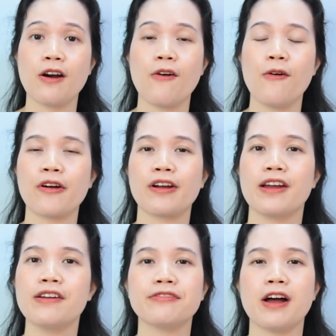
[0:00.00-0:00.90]
or
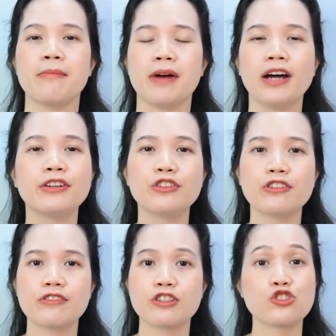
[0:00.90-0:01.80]
if I'm
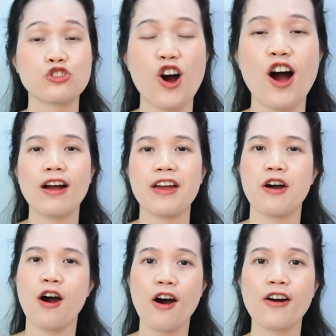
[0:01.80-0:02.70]
under strong and
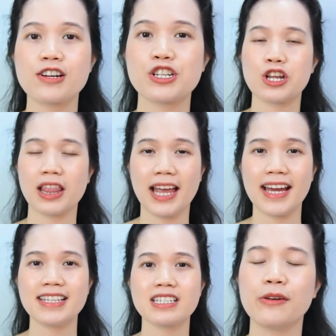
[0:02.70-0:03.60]
harsh
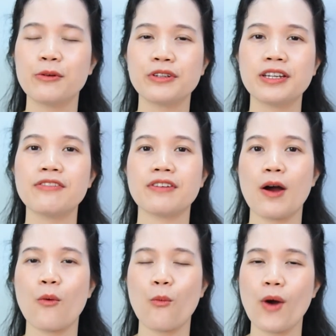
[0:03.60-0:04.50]
light, it will give
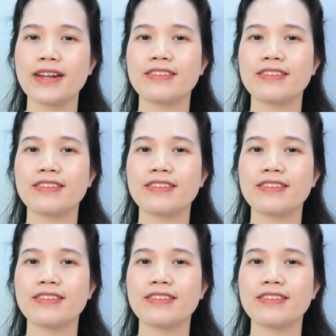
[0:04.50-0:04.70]
a white